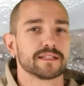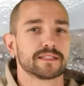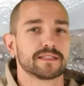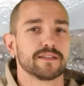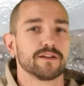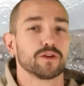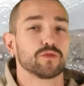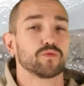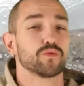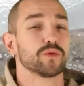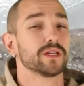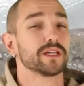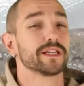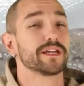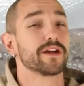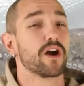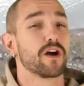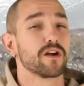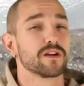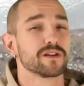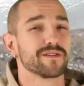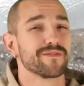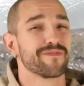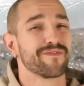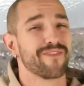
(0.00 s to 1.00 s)
is they're really
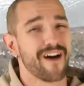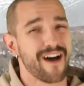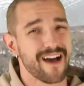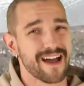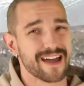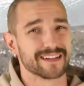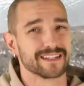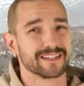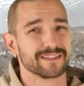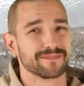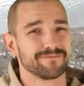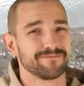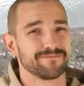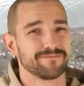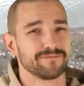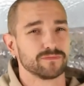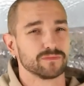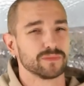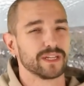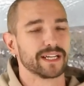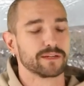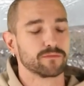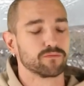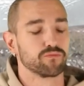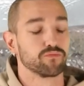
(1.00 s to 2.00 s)
hard to find.
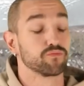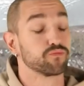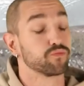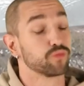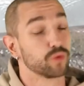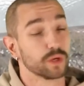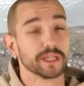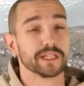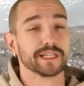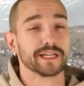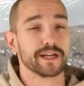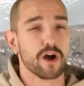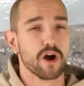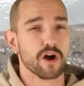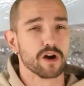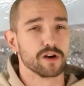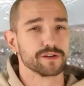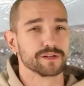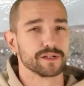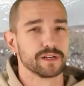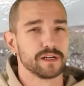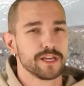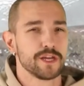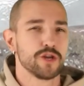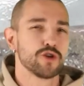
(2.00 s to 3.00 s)
Like, really
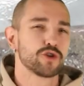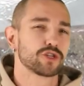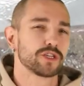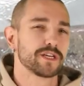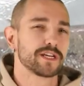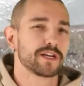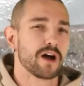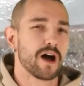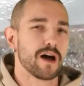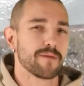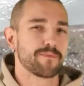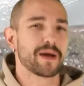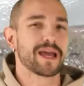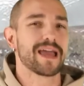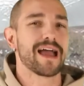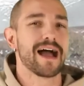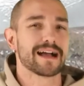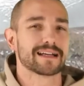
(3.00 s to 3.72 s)
hard. Usually caught by